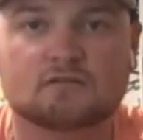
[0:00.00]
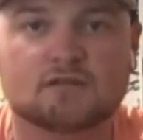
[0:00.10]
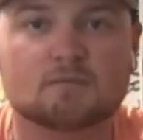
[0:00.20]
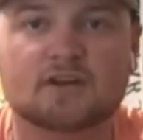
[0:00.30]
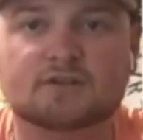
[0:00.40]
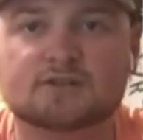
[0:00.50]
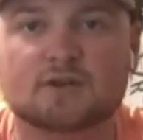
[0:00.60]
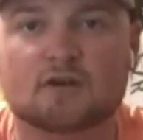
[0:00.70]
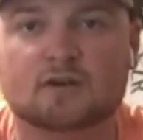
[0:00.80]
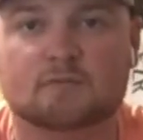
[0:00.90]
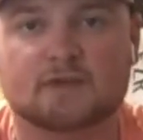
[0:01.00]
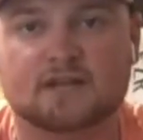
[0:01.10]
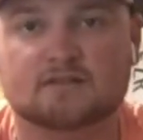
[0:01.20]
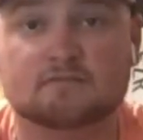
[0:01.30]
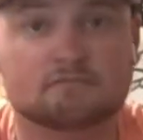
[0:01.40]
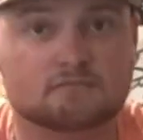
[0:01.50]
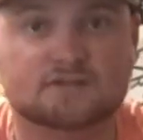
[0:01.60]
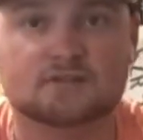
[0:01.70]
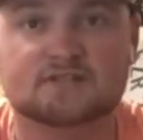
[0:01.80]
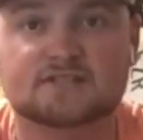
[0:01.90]
you might use a darker bait
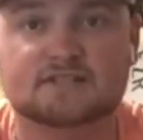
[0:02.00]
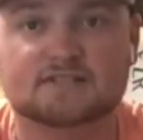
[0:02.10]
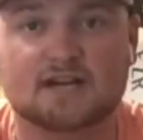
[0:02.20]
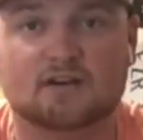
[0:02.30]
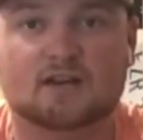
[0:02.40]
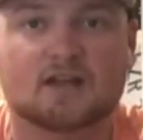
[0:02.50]
so it sticks out.